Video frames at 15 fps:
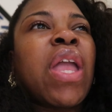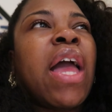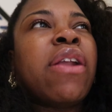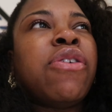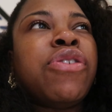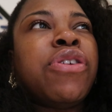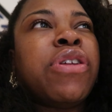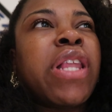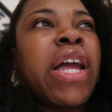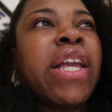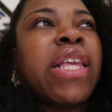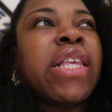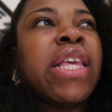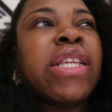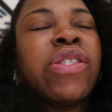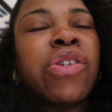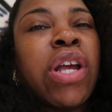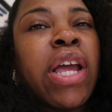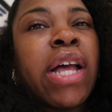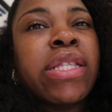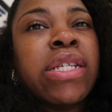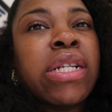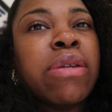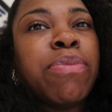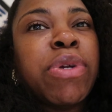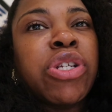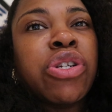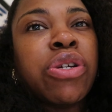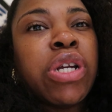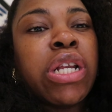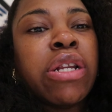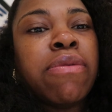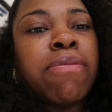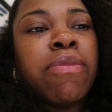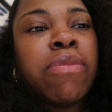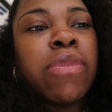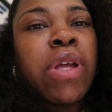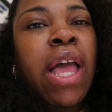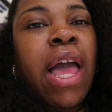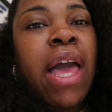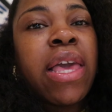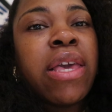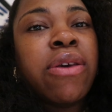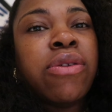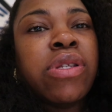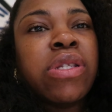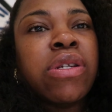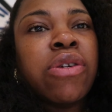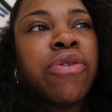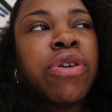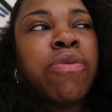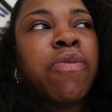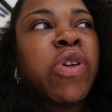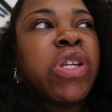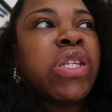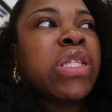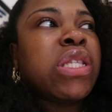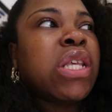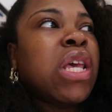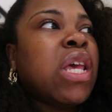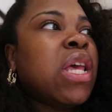I don't know, like yesterday I took the picture in the high heels, the green ones.